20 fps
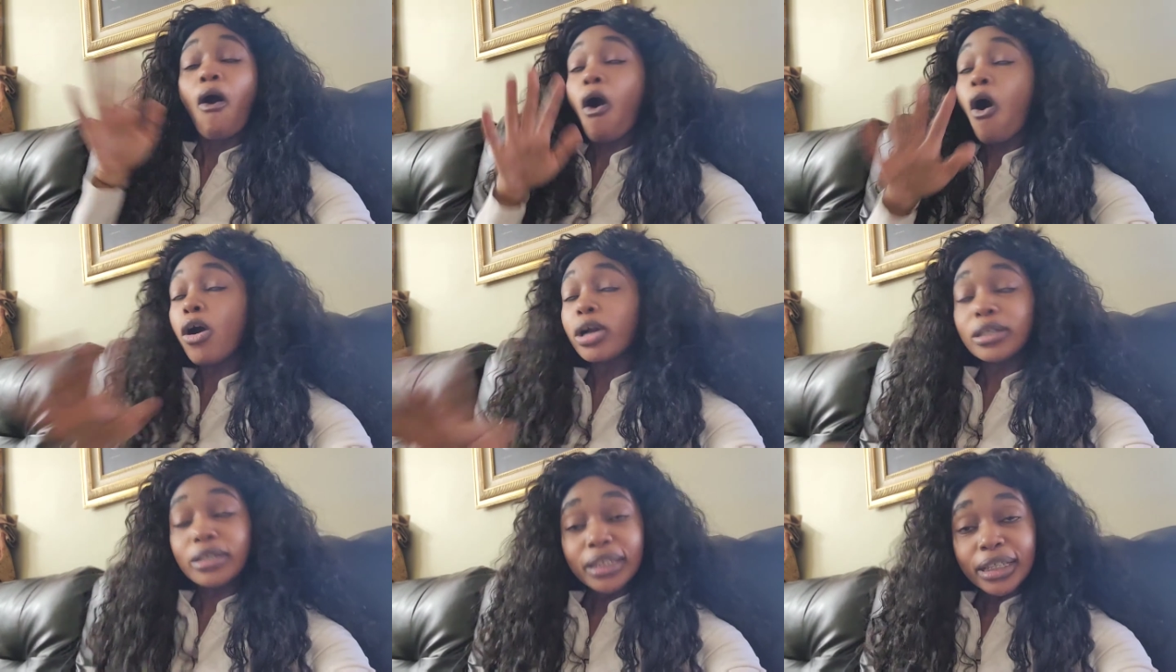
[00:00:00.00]

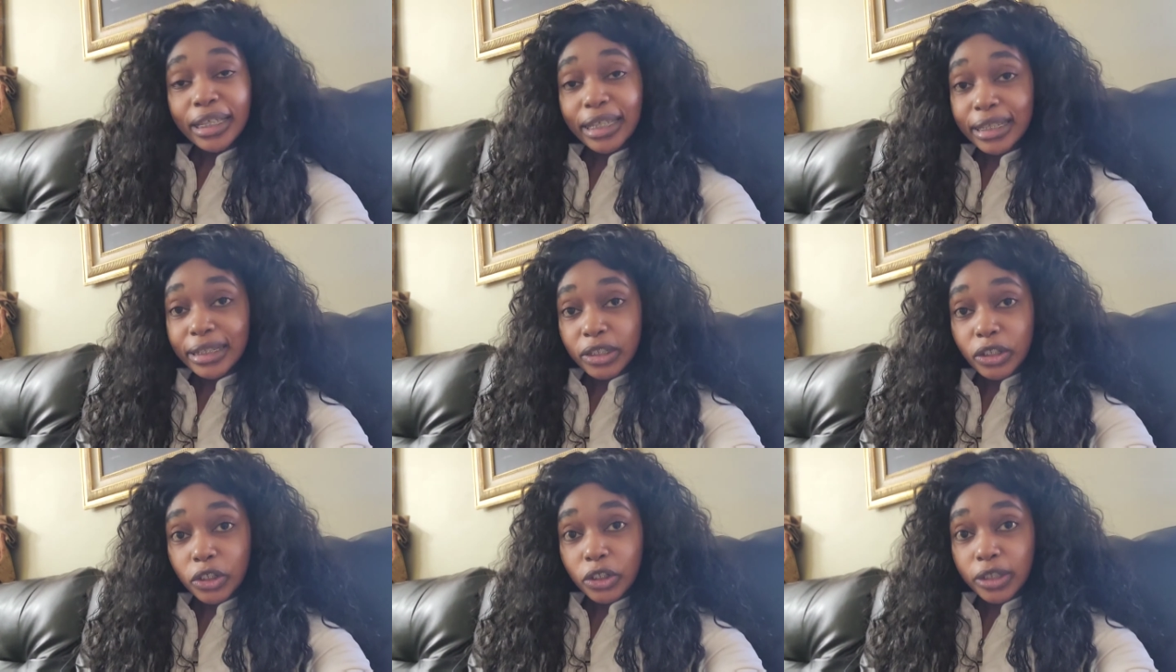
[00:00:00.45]
all you
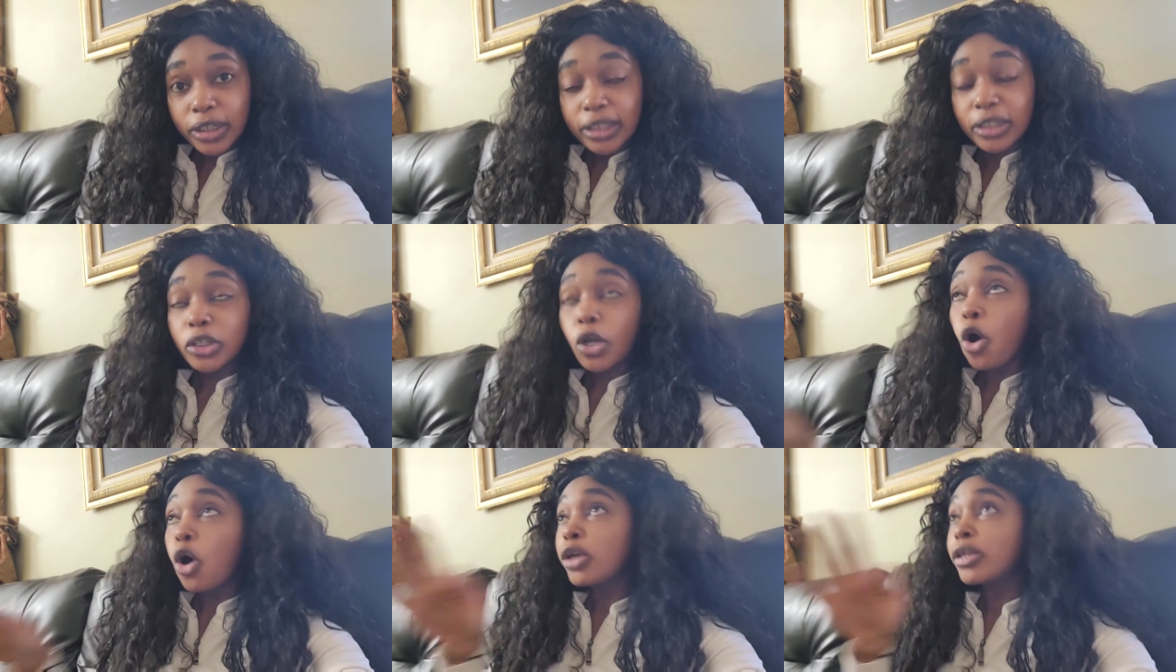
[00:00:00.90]
need is
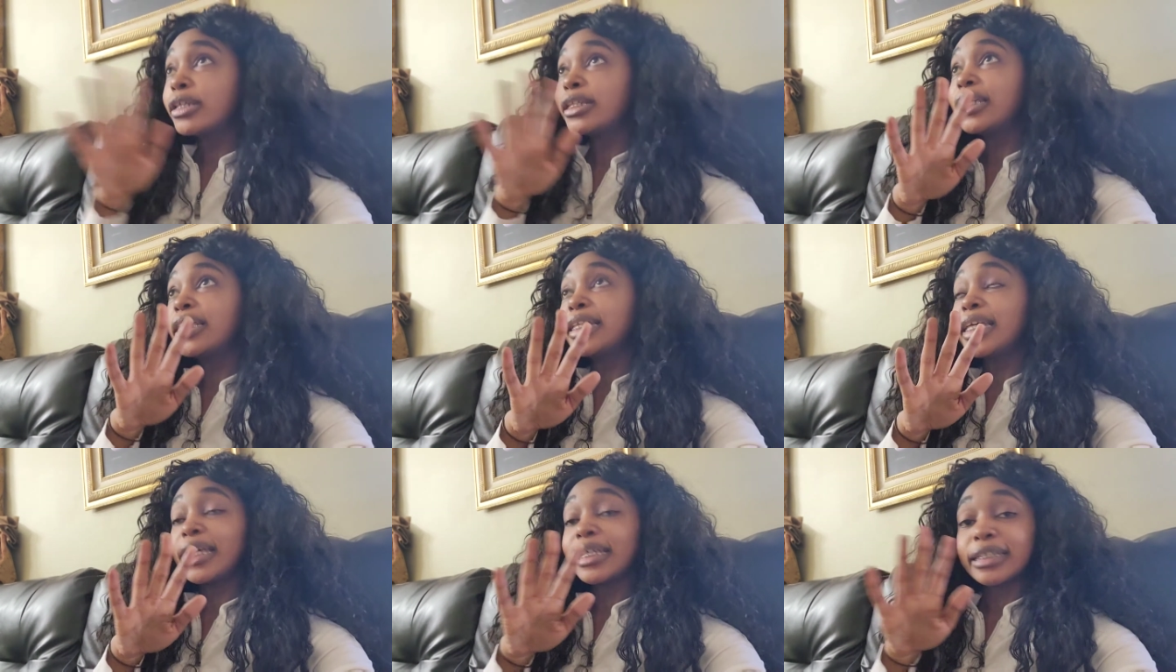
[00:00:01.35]
jesus all you
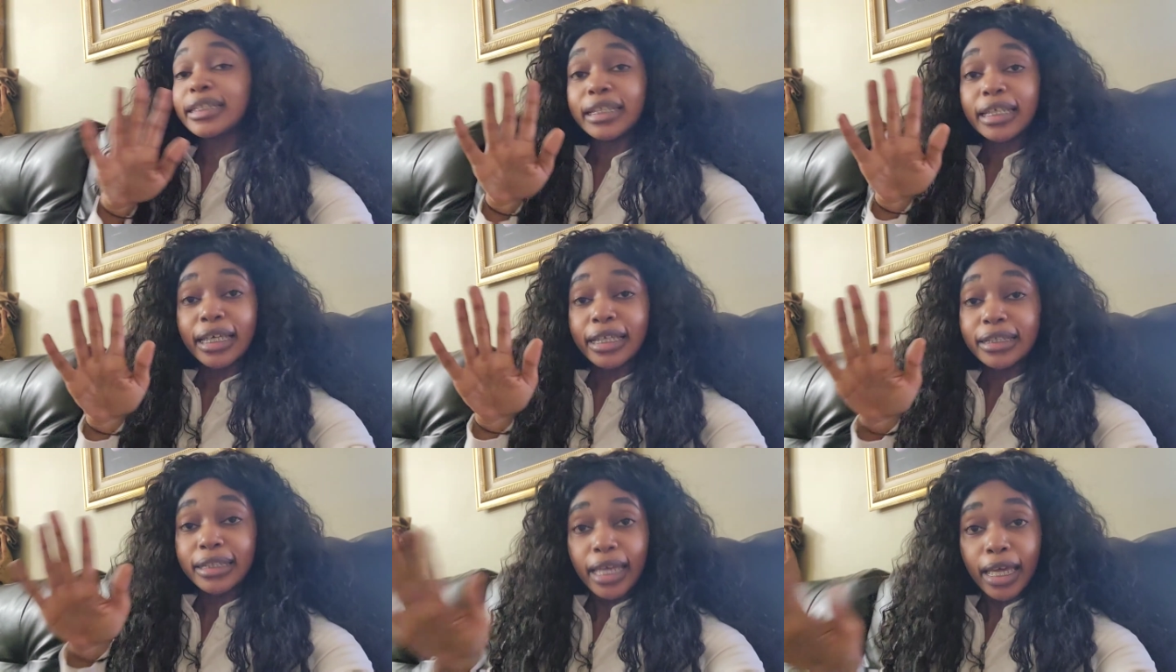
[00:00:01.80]
need
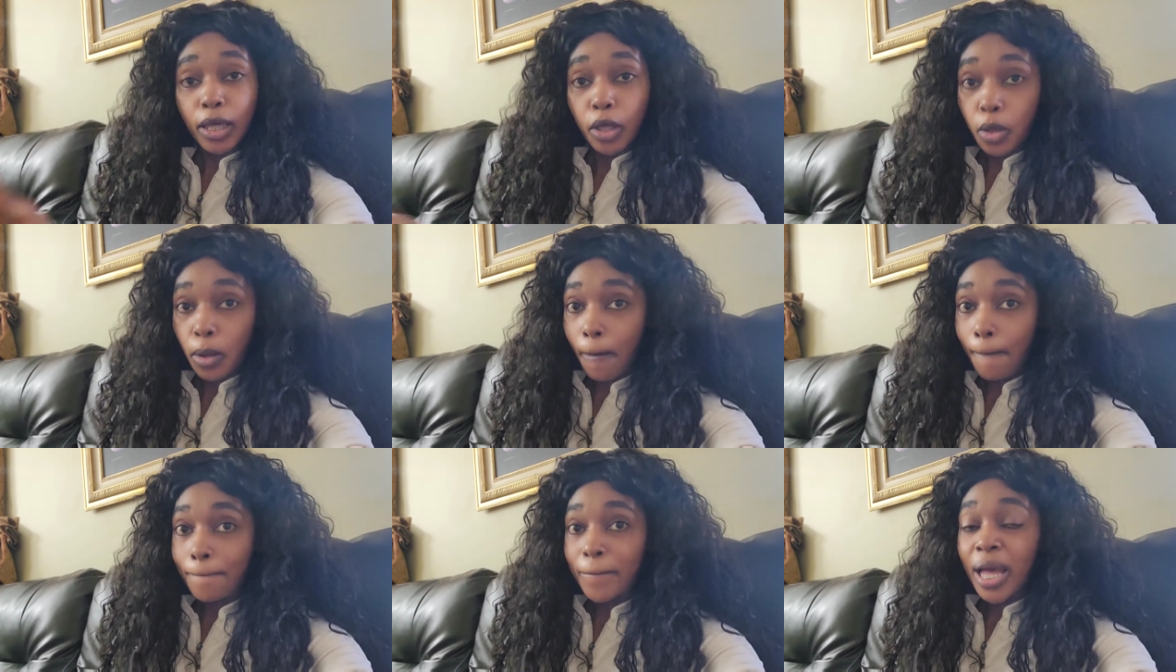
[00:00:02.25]
is is
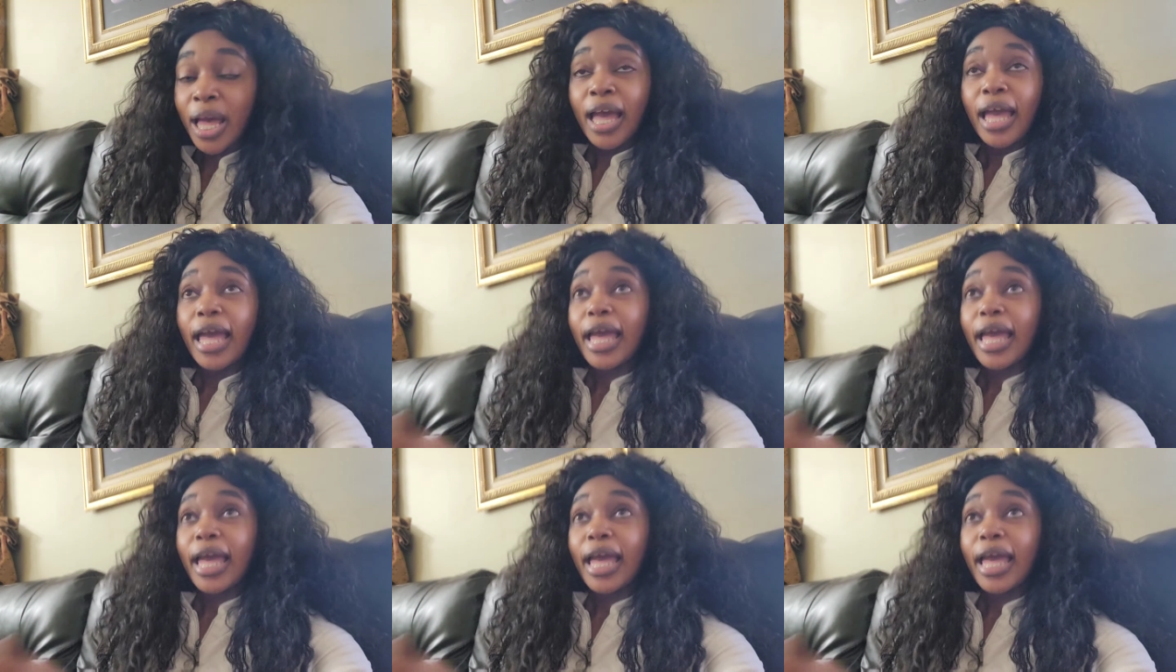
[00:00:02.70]
him